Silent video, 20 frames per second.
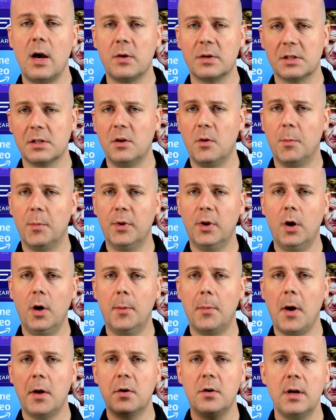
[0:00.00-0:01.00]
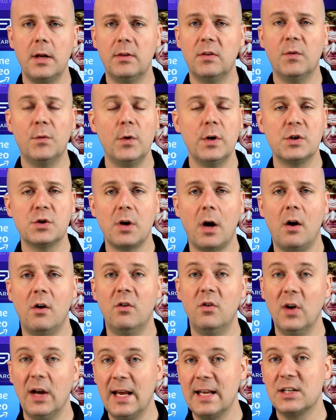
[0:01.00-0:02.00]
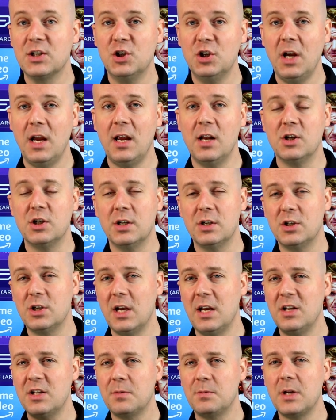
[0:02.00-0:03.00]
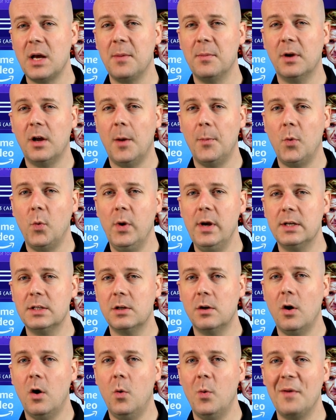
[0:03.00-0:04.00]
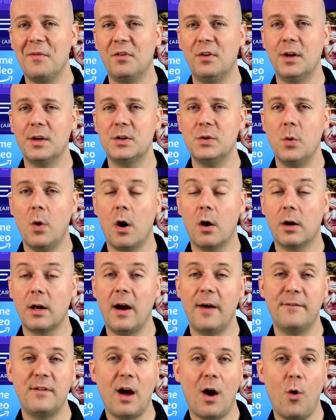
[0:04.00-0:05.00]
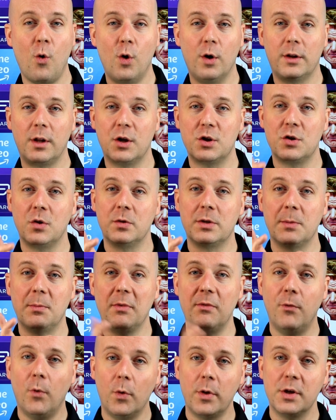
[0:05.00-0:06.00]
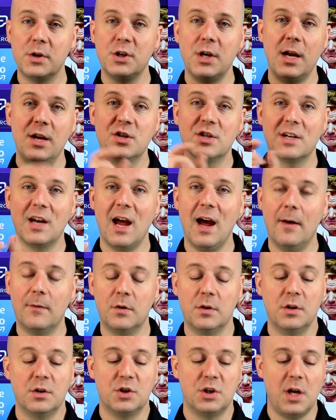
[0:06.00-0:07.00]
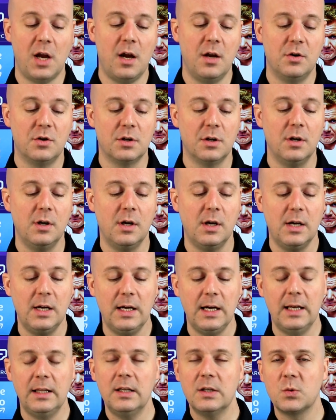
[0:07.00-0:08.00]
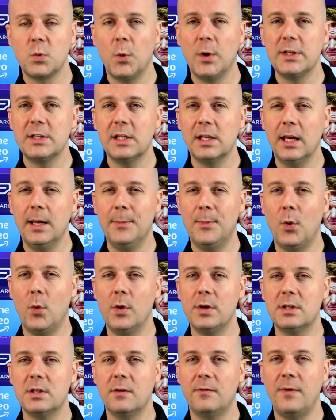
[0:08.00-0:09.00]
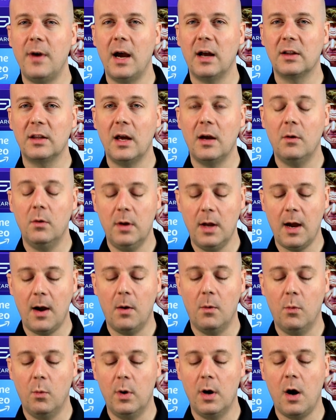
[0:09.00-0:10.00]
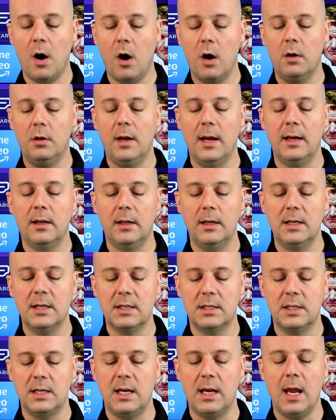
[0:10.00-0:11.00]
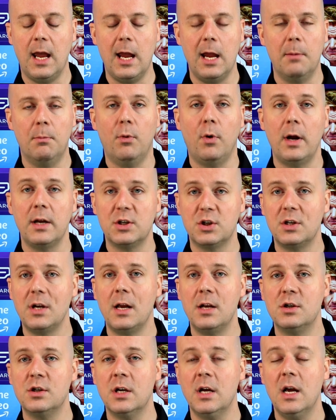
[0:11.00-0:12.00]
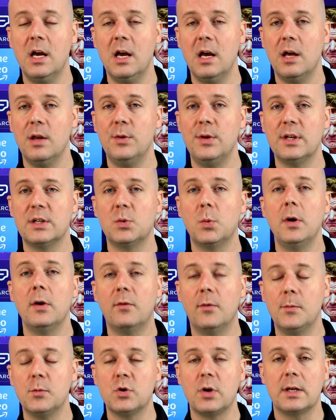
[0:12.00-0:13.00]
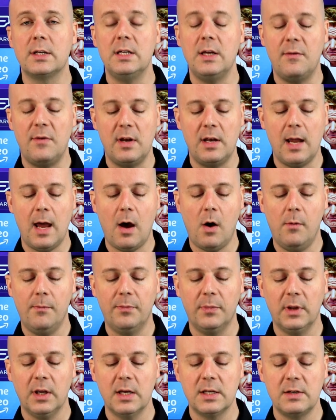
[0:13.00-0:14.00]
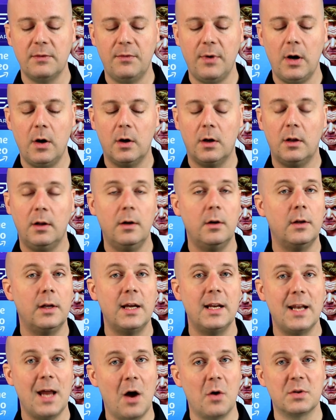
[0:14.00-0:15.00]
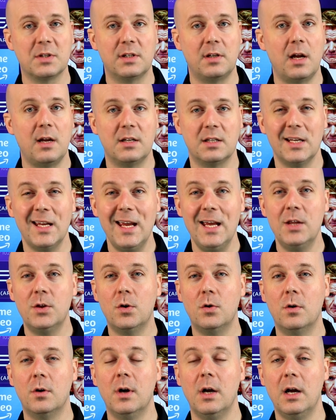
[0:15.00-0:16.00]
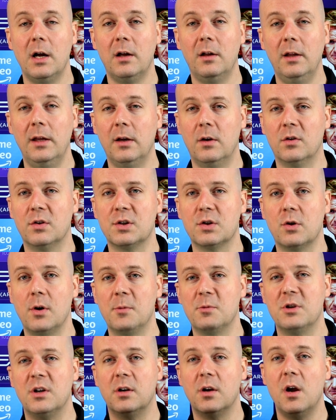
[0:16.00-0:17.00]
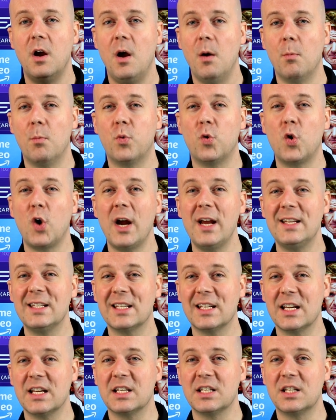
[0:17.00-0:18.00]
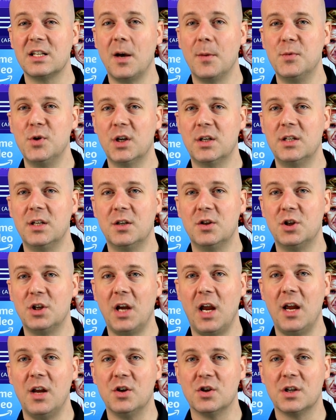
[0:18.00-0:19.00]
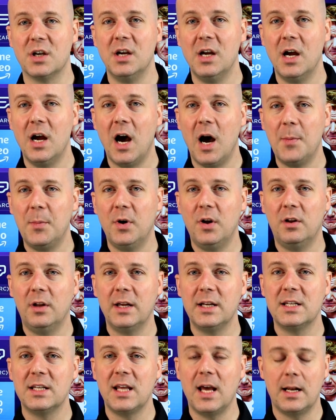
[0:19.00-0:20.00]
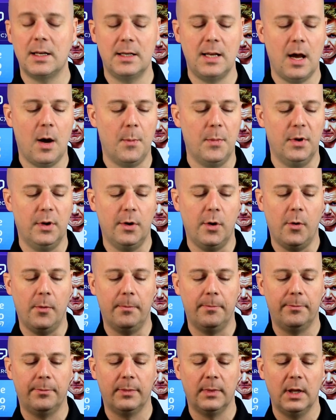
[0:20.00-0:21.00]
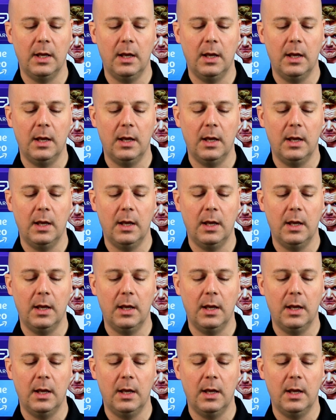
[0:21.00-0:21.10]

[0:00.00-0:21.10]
Now's little blurb underneath the free trial has changed. It changed sometime a couple weeks ago. We have a link to archive.org that shows it before the change and after the change. And this once again points to the fact that, yeah, we are likely to see a price change this week from DirecTV Now, because it very clearly now states in their legal description, price subject to change. I'll put a link to that down below.